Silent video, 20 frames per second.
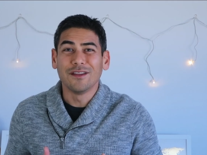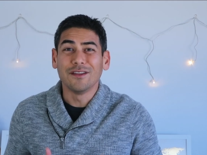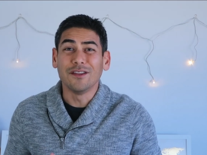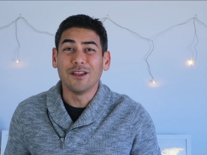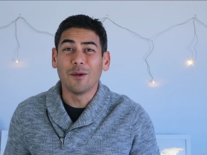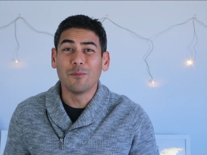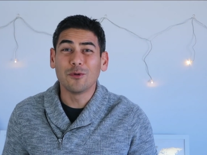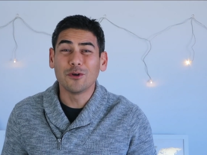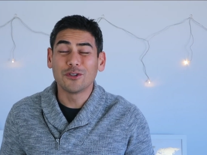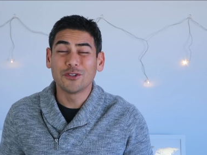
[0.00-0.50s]

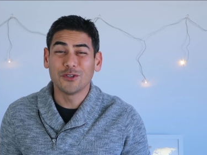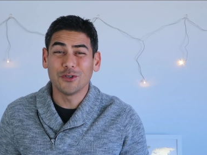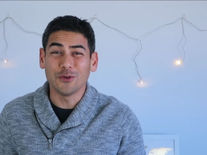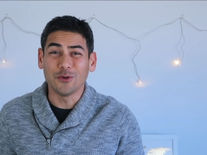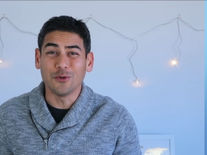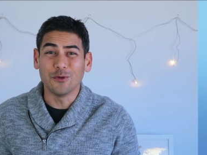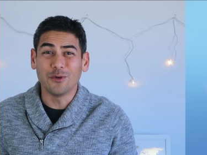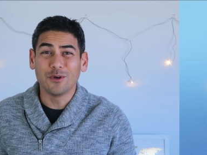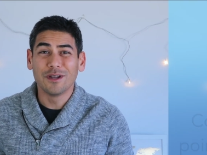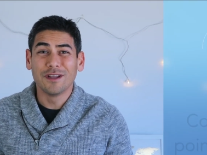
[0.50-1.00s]
Number
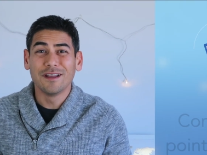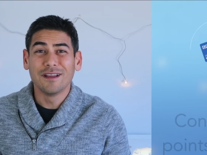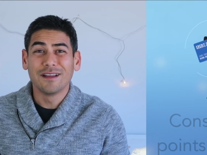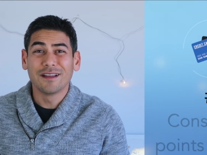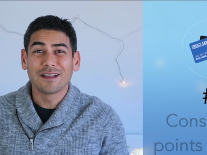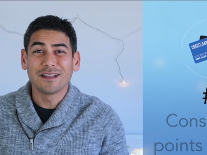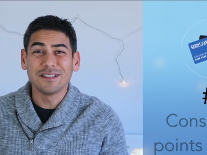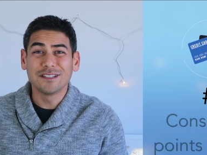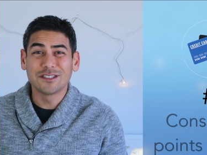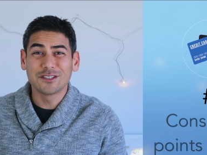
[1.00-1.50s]
2,
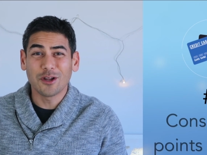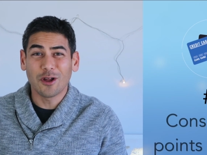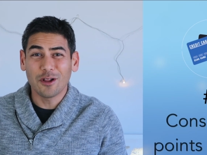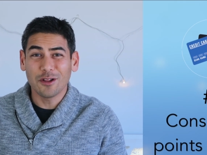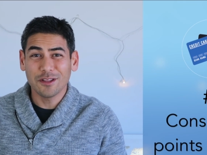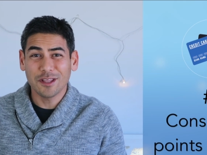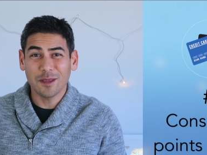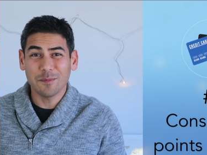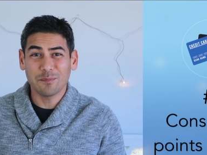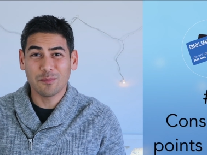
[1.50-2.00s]

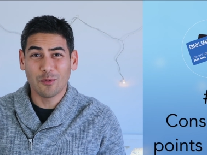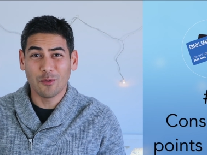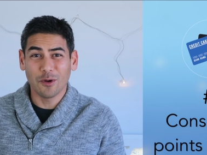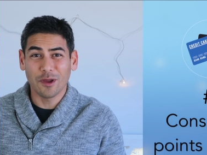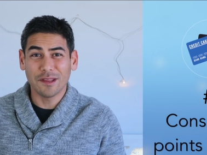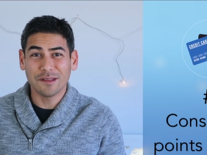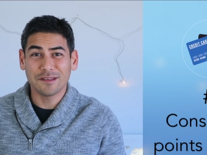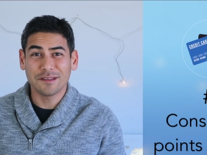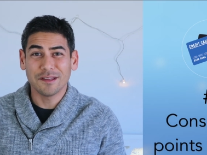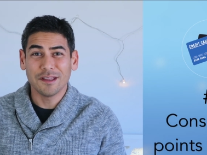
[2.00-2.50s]
consolidate
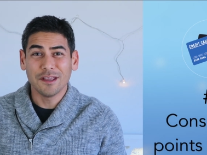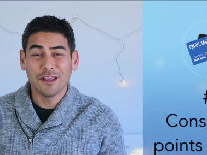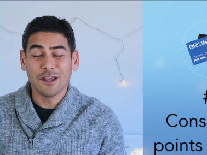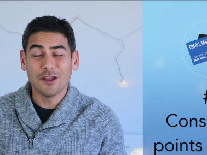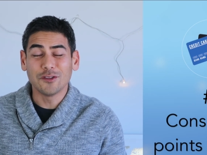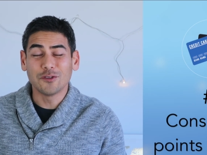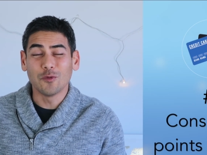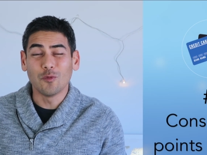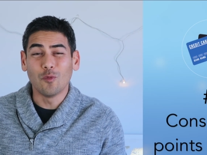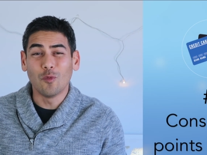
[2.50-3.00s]
points
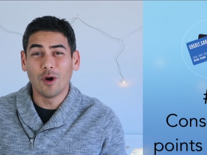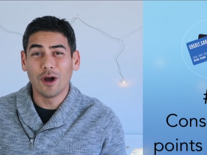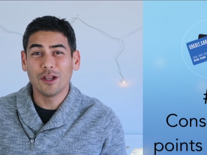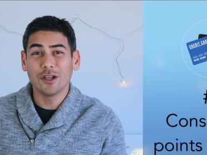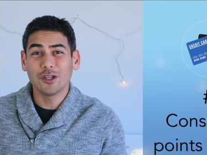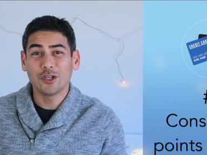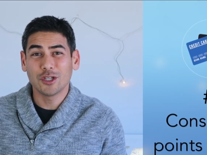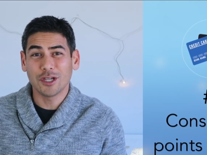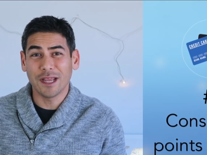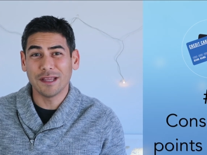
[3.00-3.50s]
into
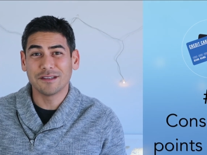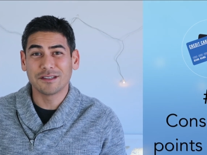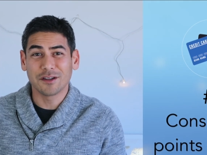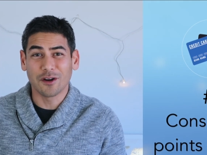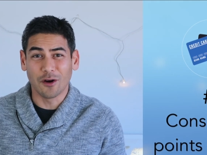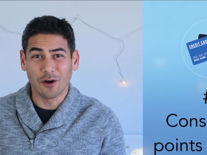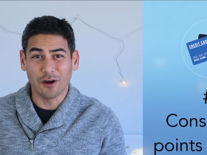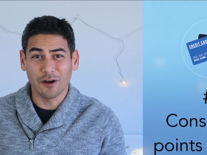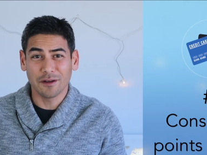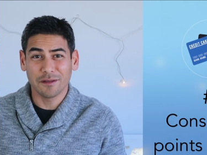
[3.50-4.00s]
one Chase
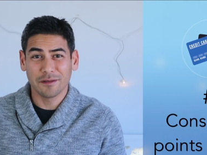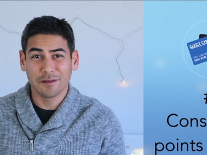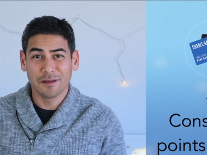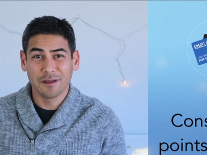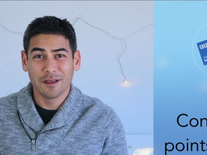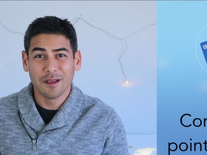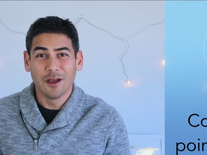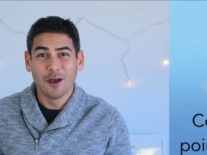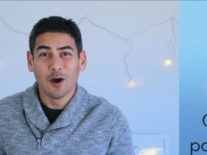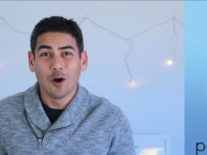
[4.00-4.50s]
card.
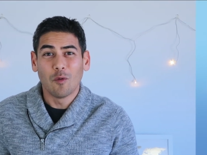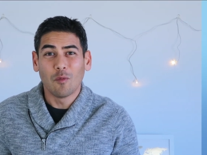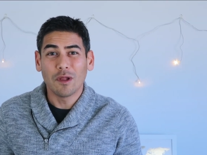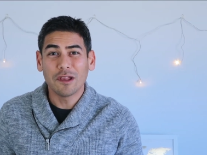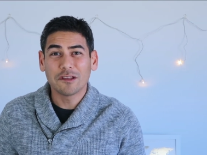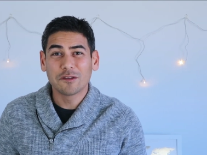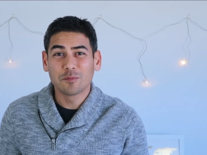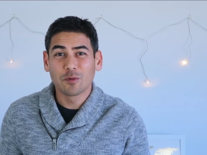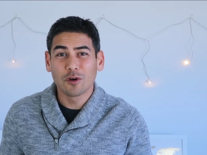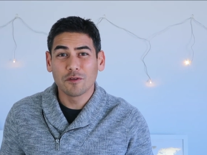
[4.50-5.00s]
While
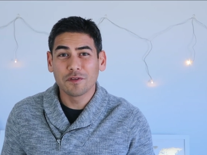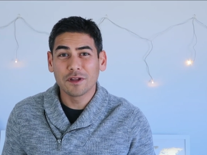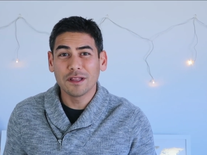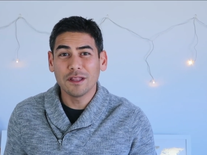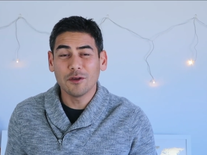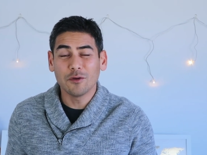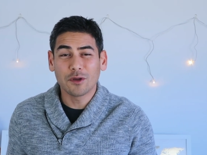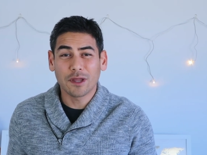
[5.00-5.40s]
it's perfectly